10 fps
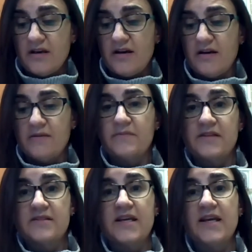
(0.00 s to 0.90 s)

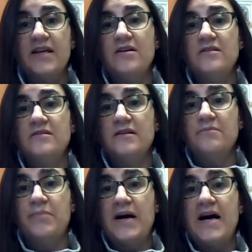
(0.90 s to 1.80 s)
the tail,
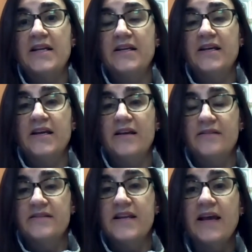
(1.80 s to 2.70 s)
body,
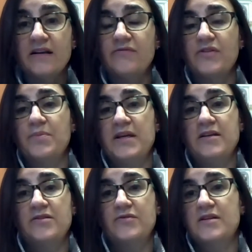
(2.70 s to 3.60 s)
and neck of the
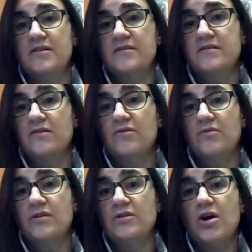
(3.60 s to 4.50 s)
pancreas,
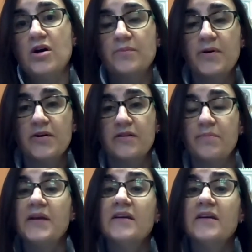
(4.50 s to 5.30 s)
so the long part of the